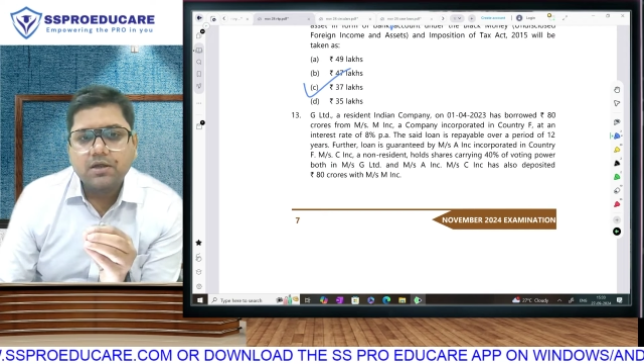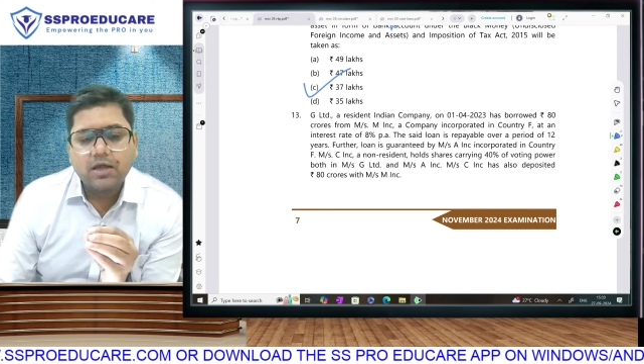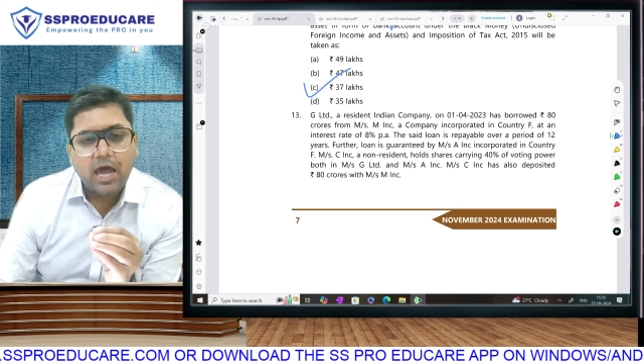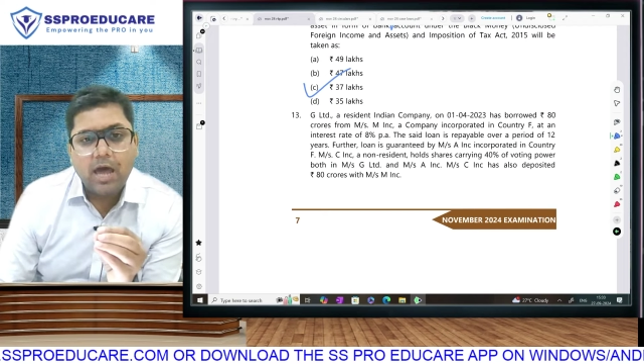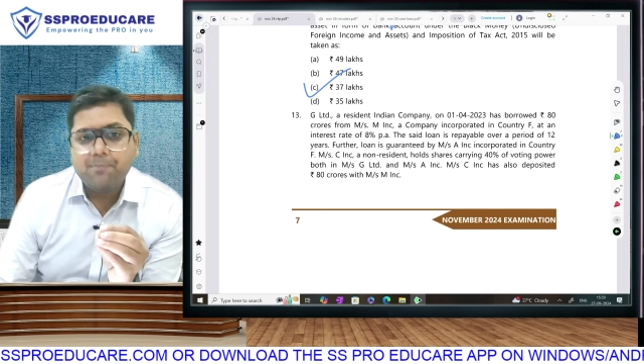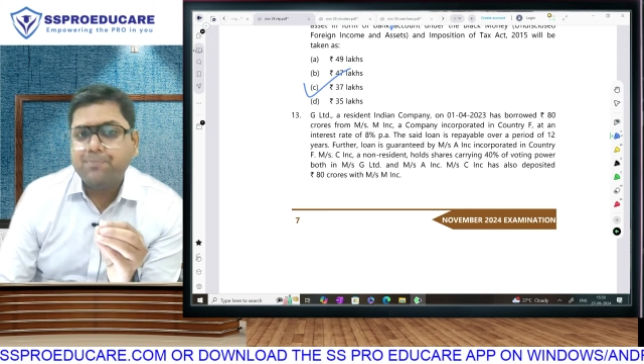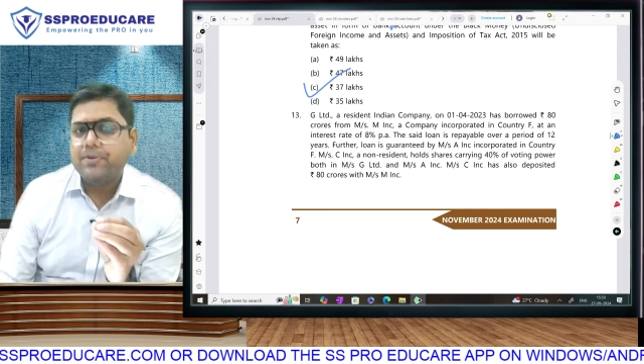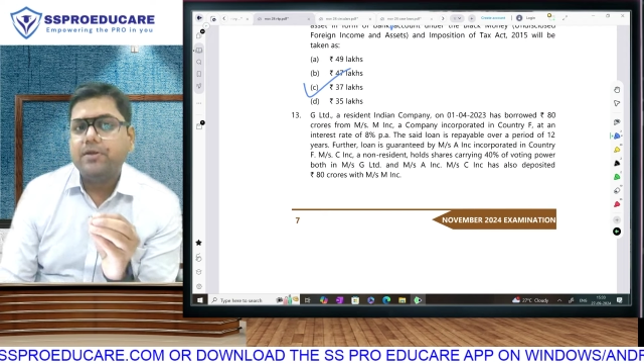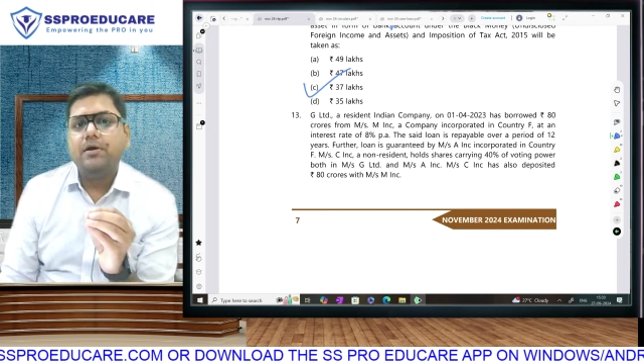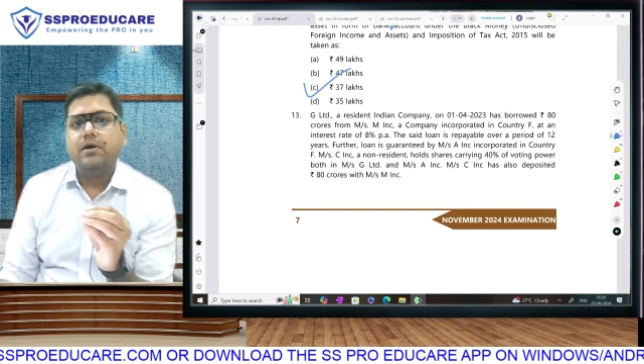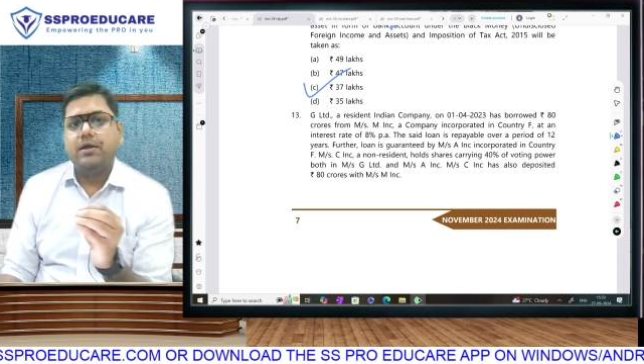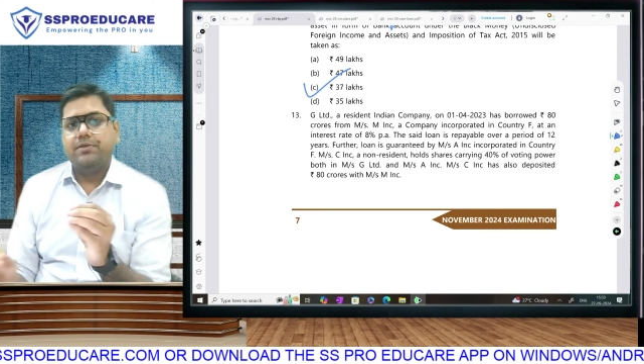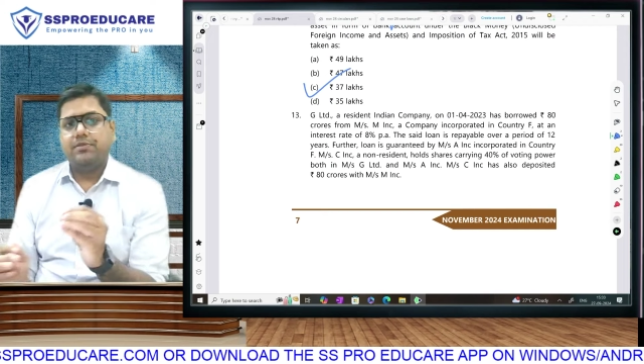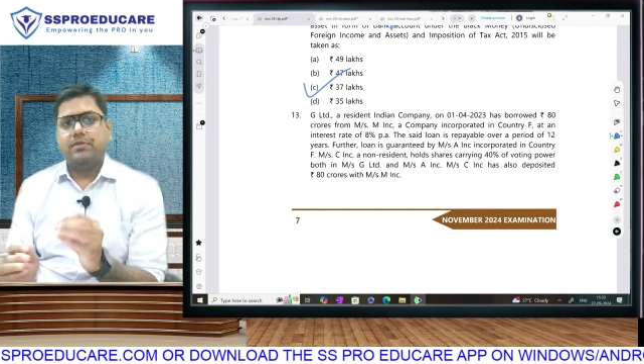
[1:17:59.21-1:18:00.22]
gap here
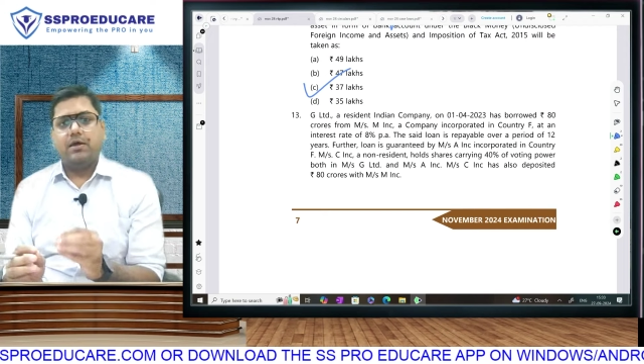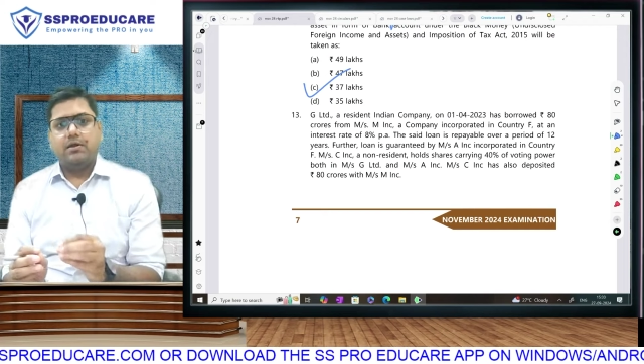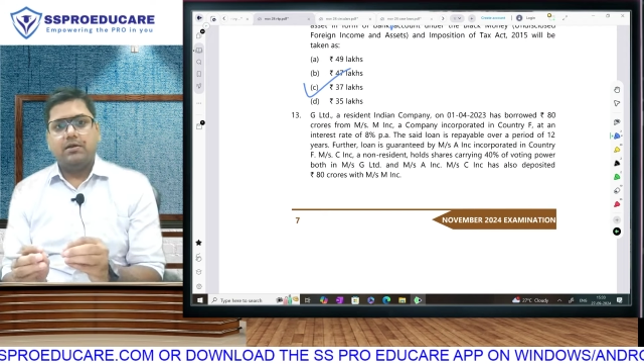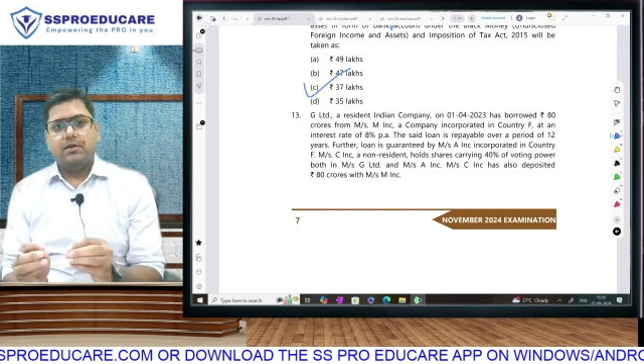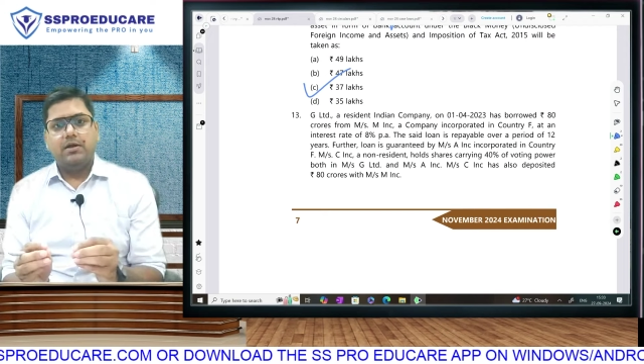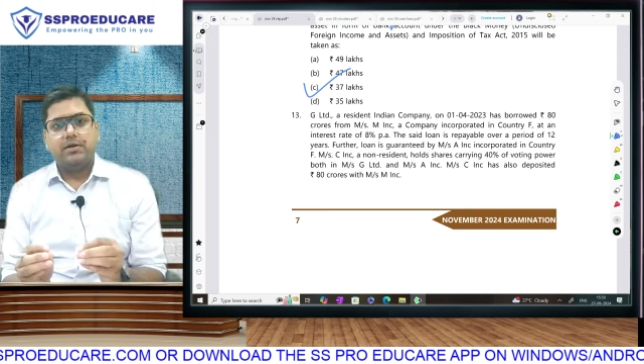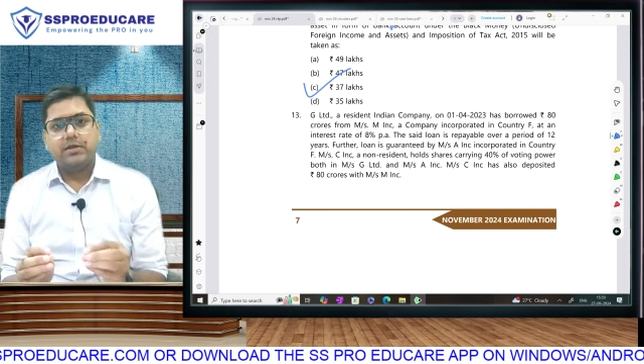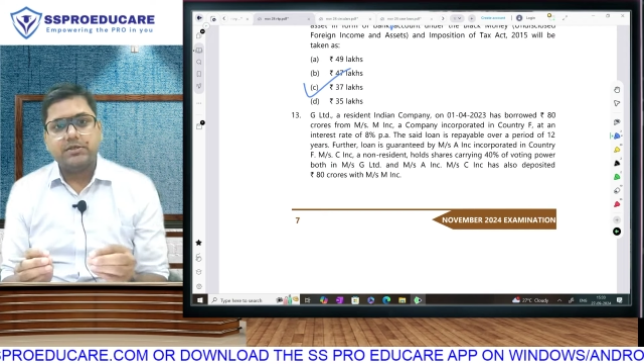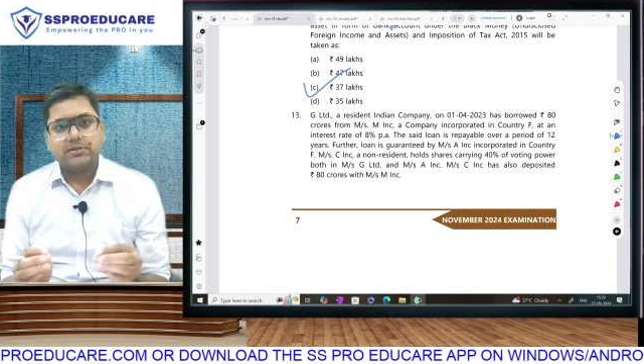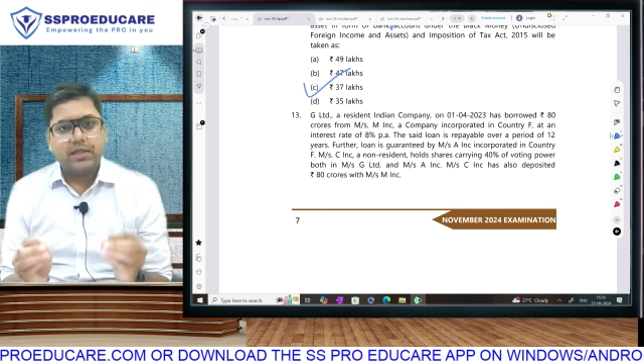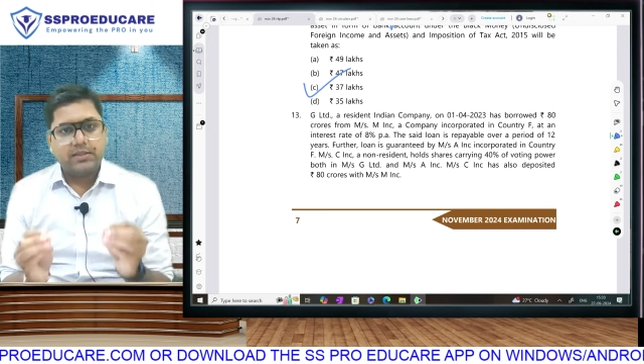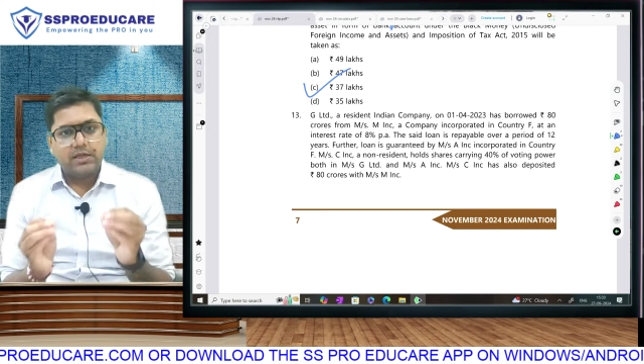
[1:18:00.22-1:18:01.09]
and there. It is like,